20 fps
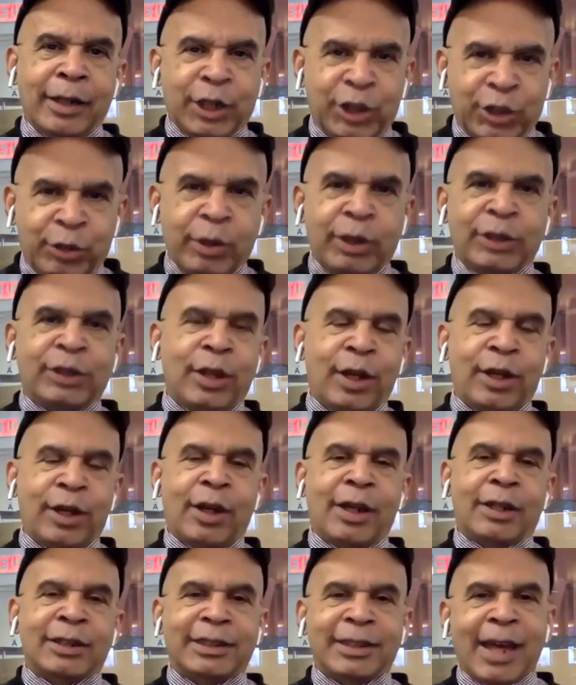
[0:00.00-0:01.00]
history is
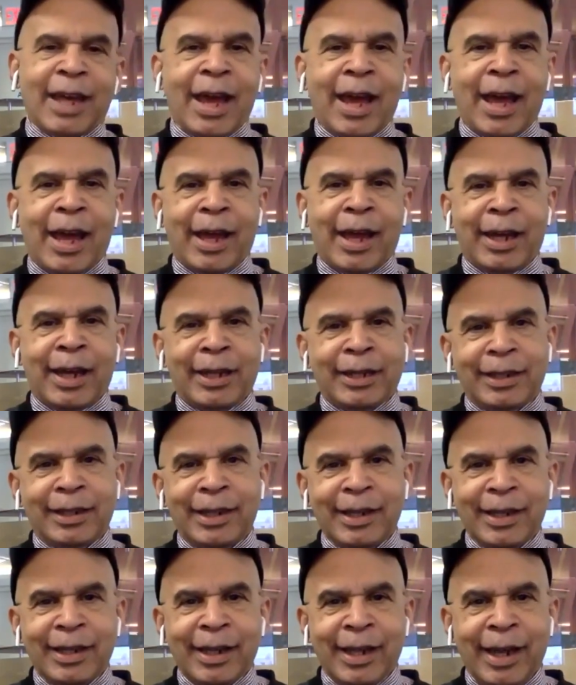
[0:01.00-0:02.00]
on our side,
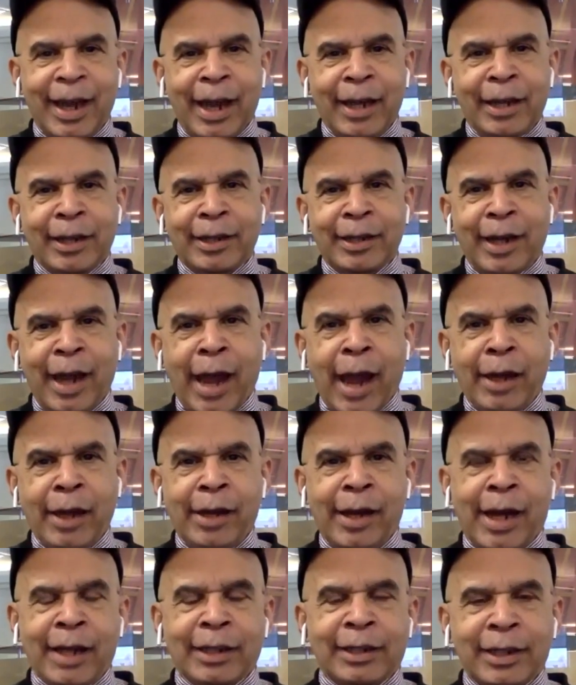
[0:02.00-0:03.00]
and
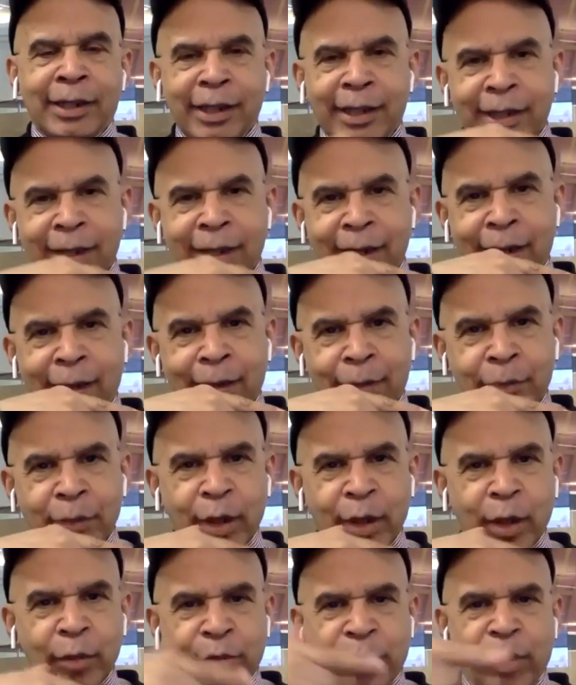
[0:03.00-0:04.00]
that the
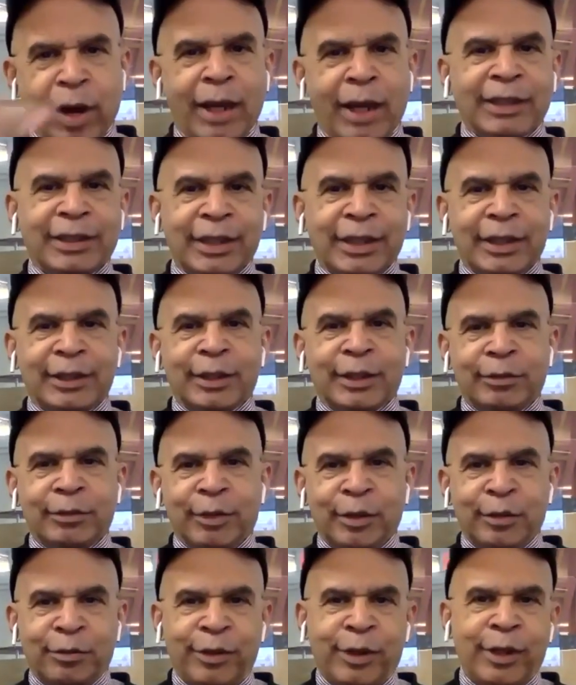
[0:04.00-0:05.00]
process
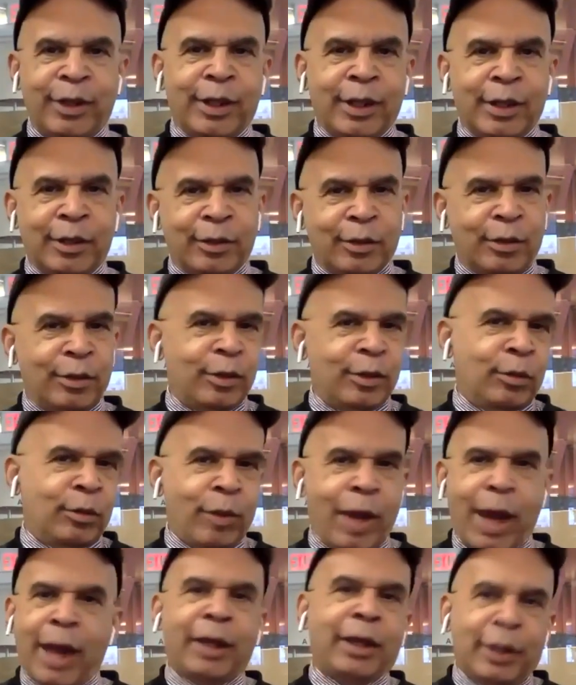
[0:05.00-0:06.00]
of defeating the
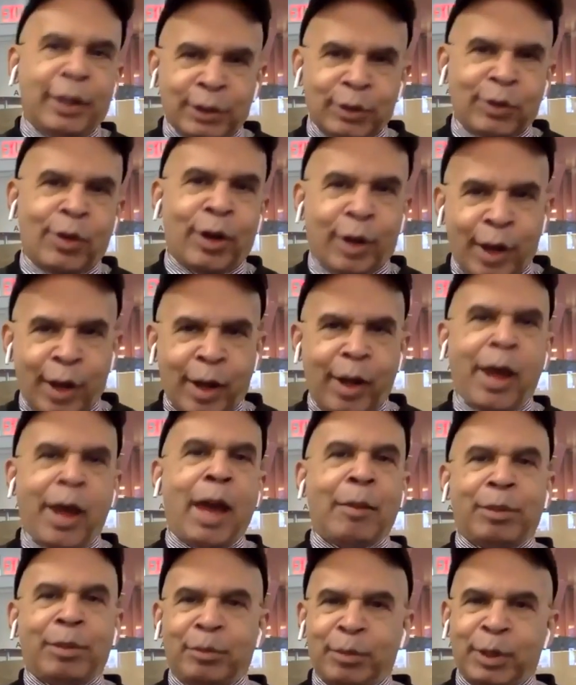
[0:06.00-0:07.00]
right is going to
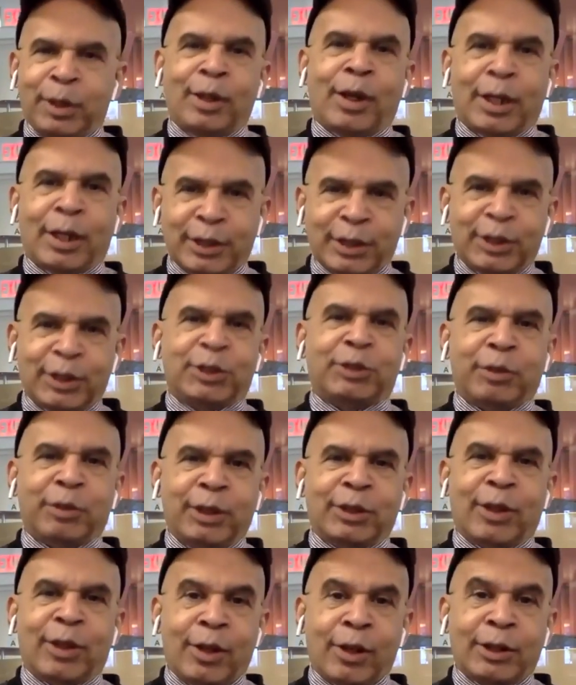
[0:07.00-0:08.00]
happen because
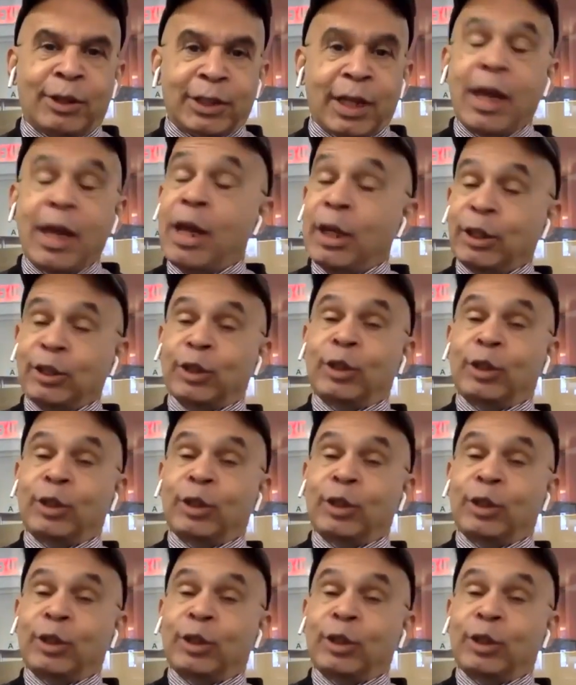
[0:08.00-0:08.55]
history is on our side.